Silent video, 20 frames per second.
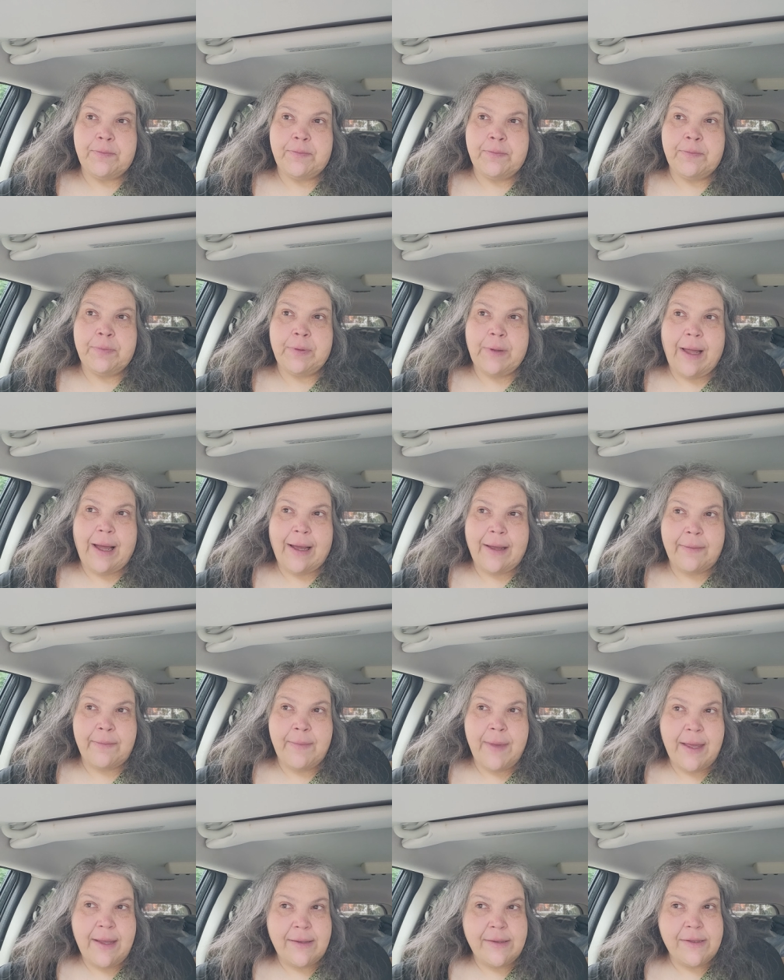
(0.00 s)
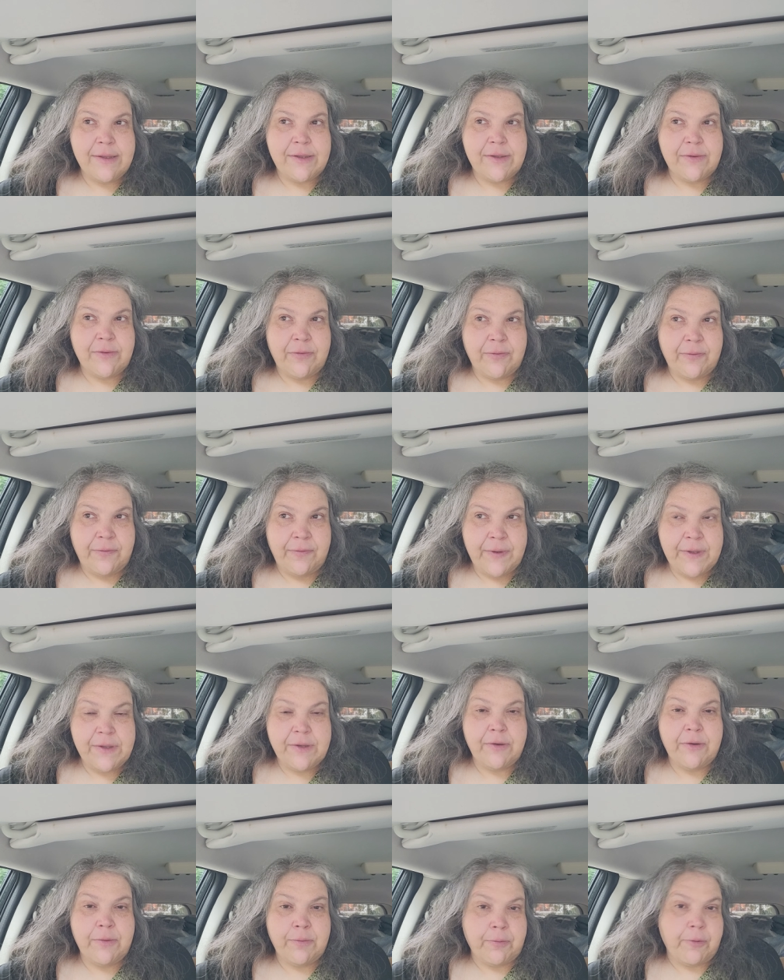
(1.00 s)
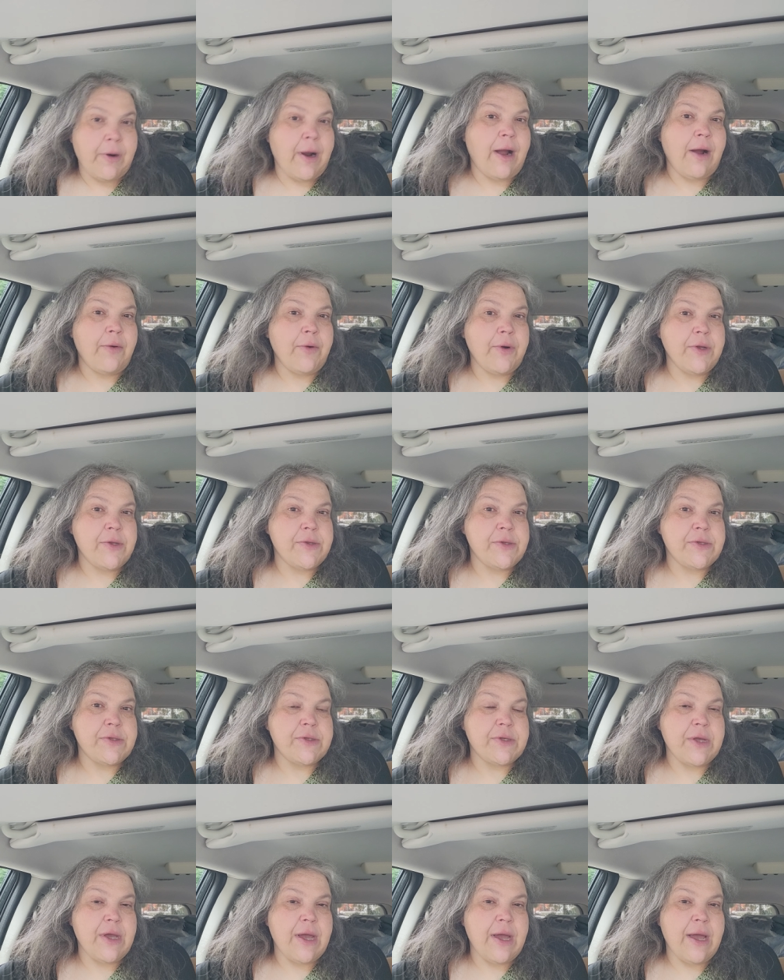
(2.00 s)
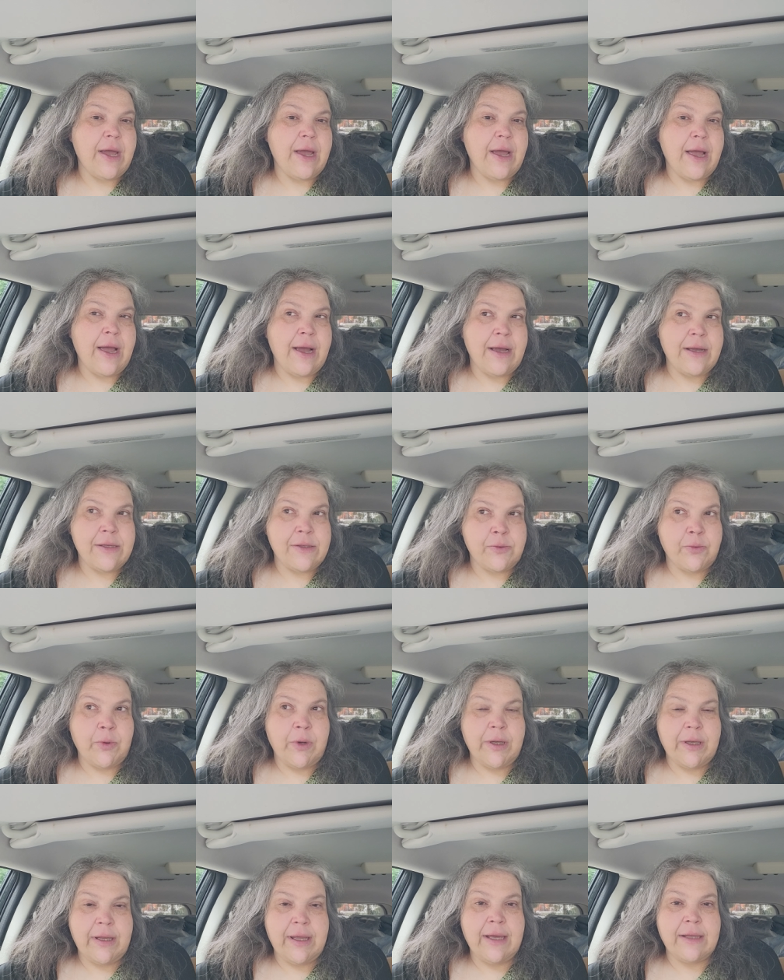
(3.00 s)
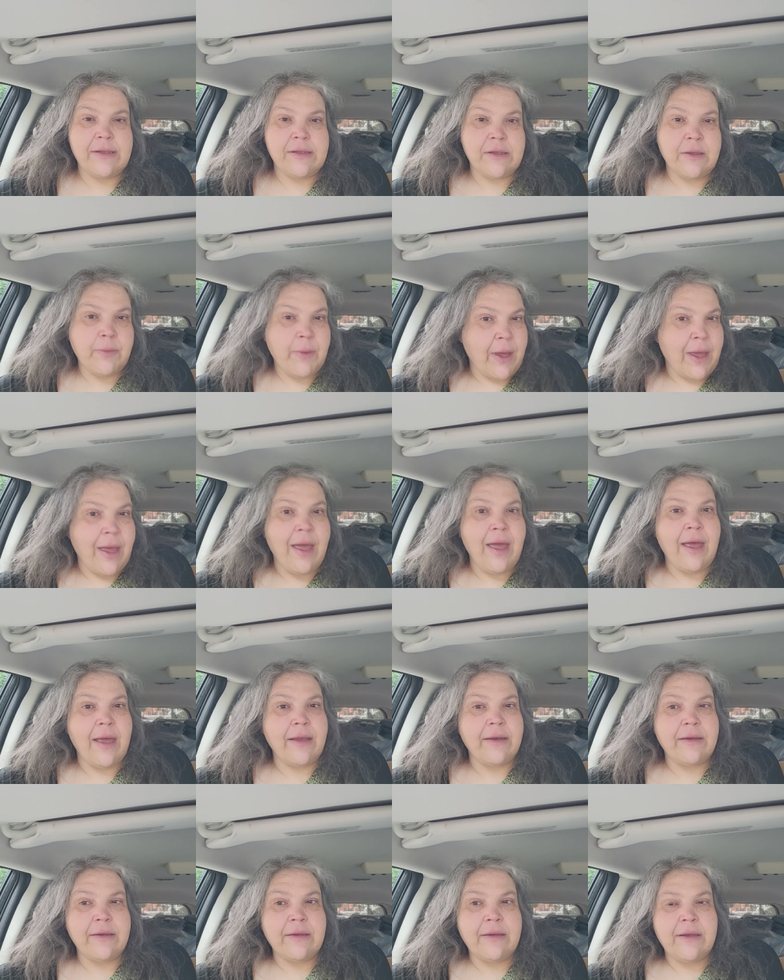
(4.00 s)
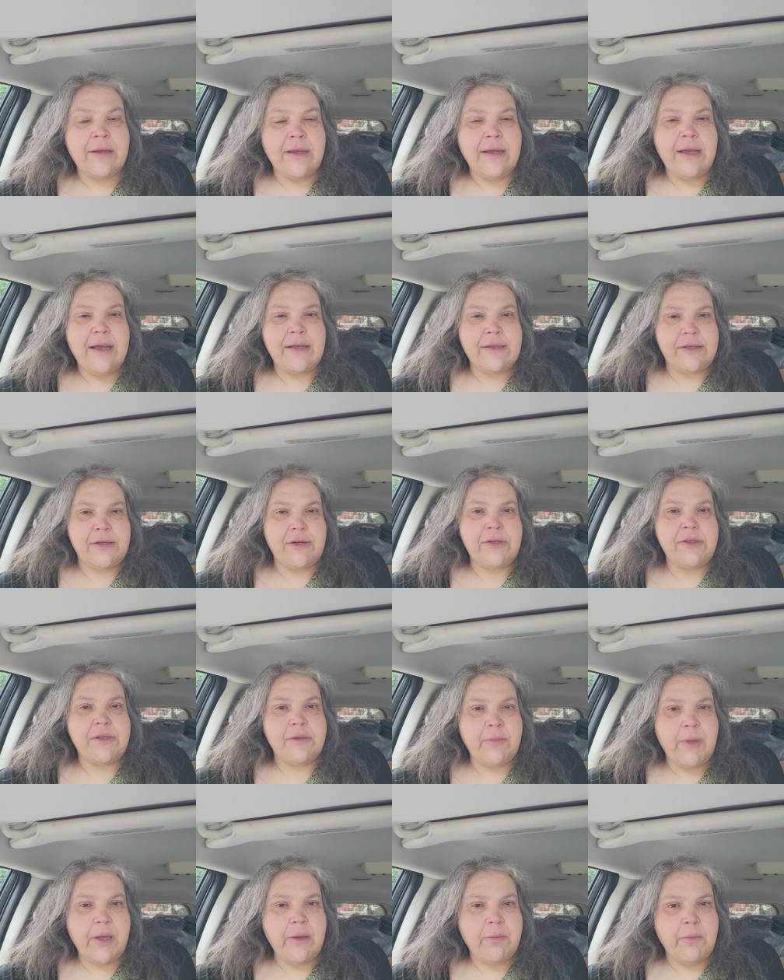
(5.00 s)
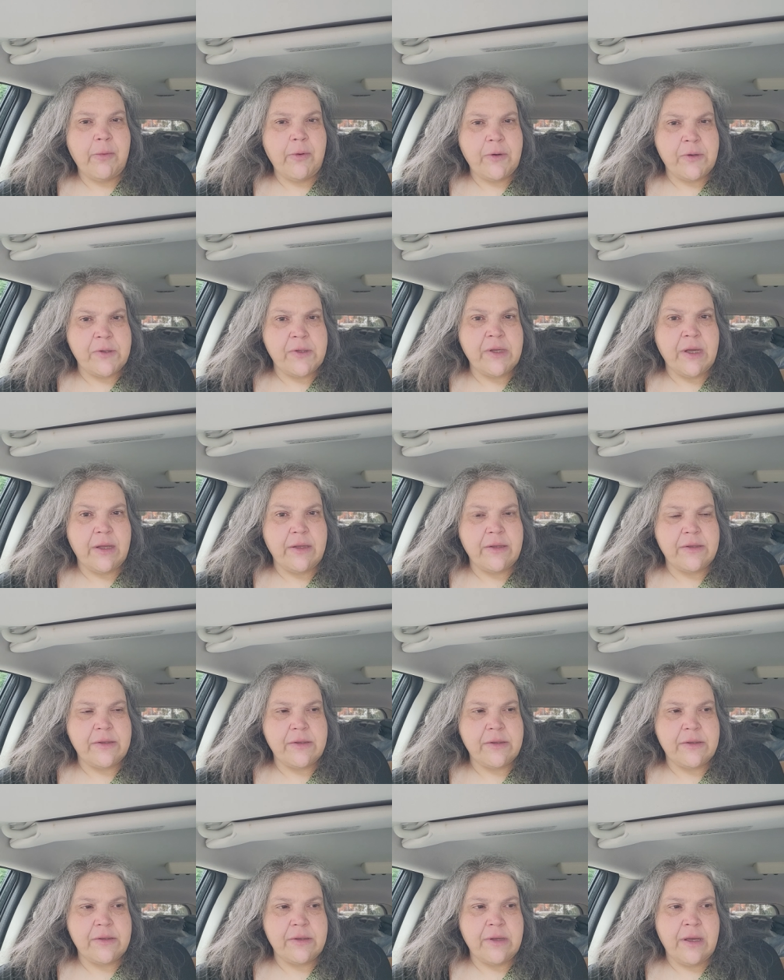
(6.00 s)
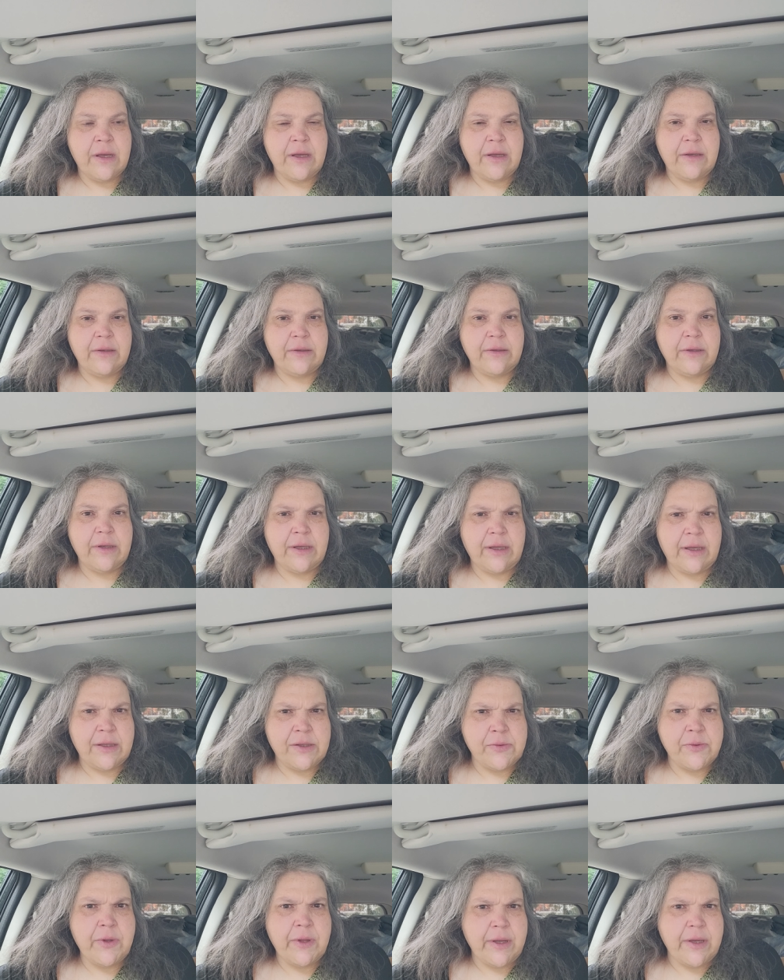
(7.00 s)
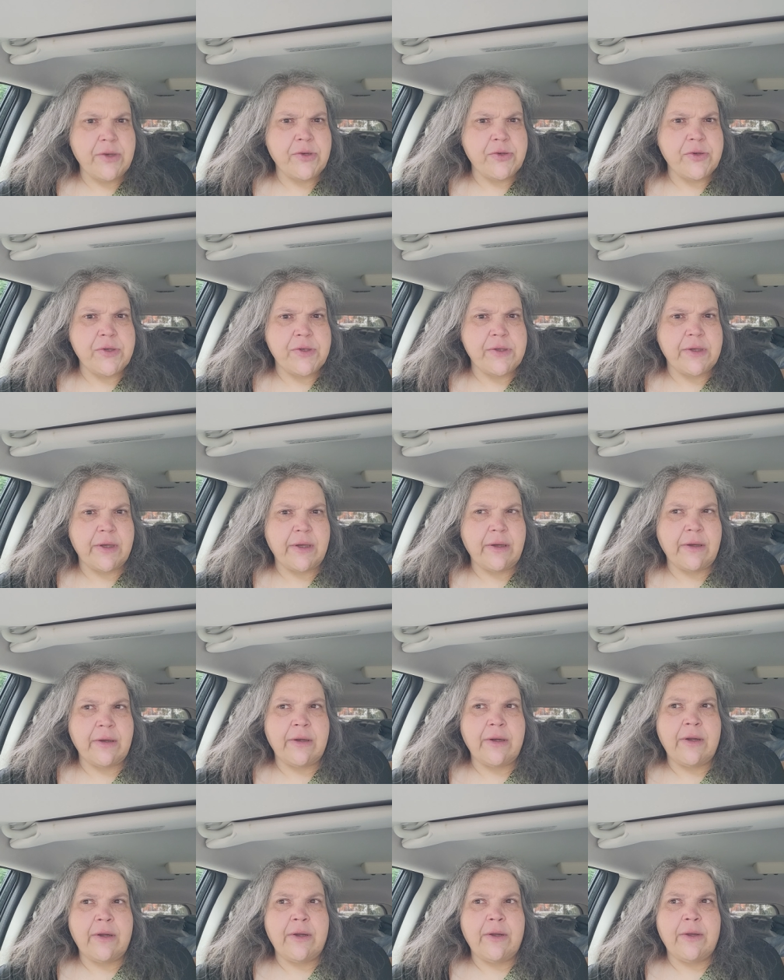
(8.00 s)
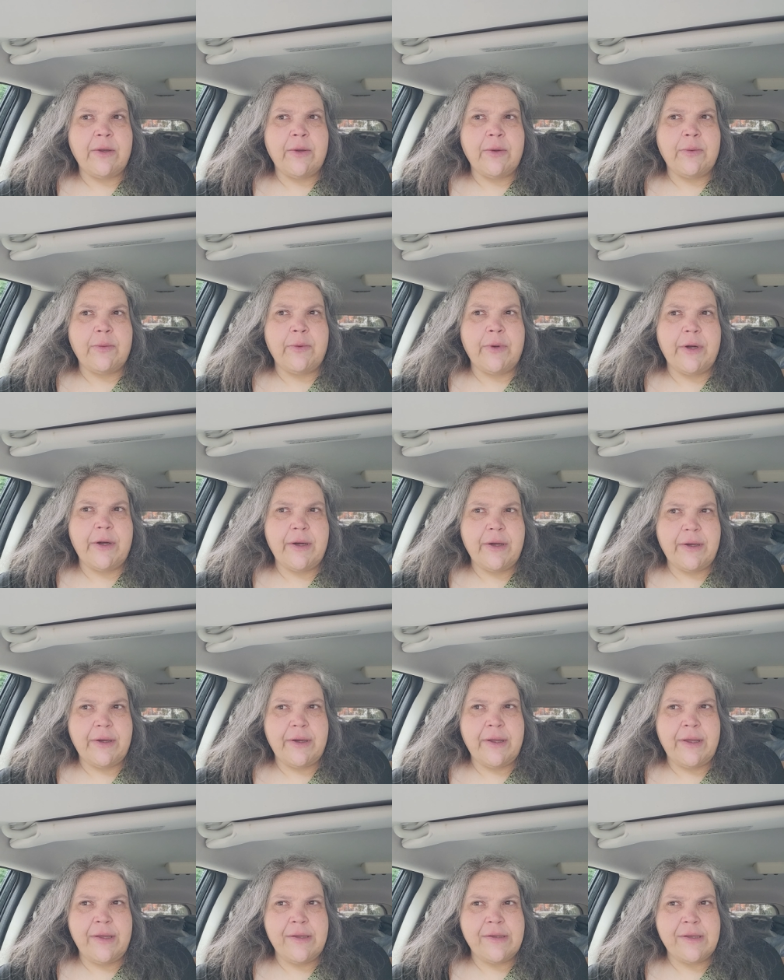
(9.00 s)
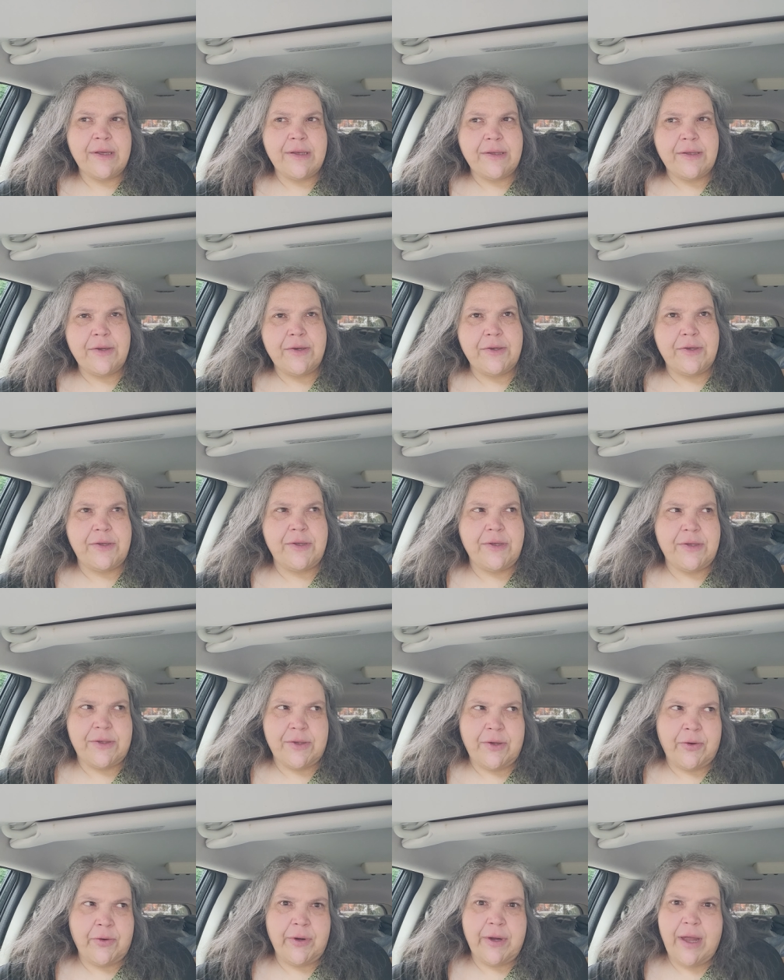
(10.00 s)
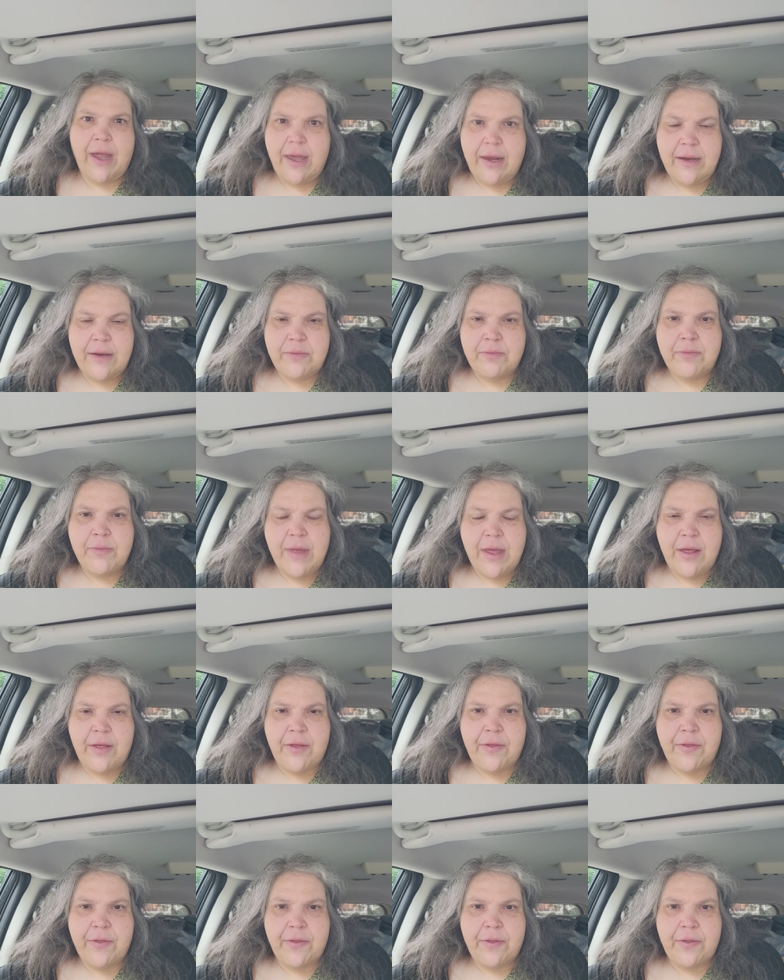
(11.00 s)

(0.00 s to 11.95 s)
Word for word: black men's physical prowess as what gets them ahead, it starts to make more sense and it gets really interesting. Where he says there's this created myth